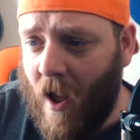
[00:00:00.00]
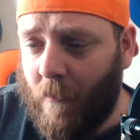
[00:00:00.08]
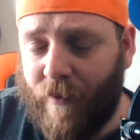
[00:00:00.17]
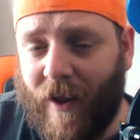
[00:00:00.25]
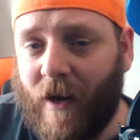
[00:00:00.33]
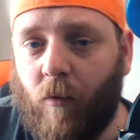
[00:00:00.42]

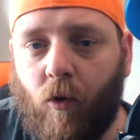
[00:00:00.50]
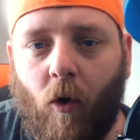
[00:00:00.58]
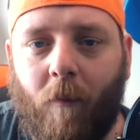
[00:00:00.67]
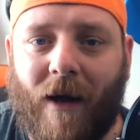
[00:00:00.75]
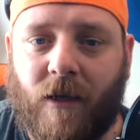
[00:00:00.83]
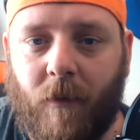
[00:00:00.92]
But then I will go
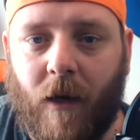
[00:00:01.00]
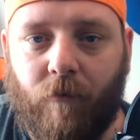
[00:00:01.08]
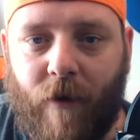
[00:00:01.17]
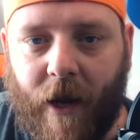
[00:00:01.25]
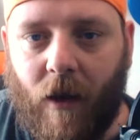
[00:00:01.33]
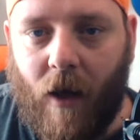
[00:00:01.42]
back to my
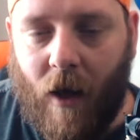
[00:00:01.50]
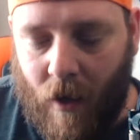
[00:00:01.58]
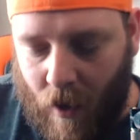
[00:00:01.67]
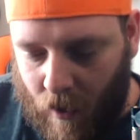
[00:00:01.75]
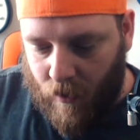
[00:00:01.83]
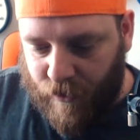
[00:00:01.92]
regular
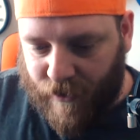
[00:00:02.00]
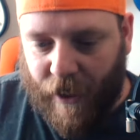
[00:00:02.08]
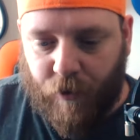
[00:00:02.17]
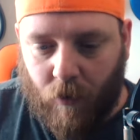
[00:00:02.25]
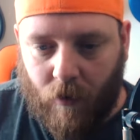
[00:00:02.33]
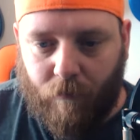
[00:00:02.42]

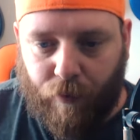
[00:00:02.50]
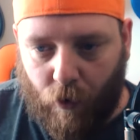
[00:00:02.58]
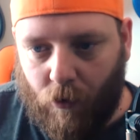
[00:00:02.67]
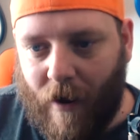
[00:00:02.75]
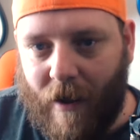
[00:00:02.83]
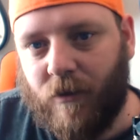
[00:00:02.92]
scheduling
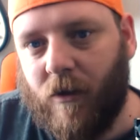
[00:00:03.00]
programs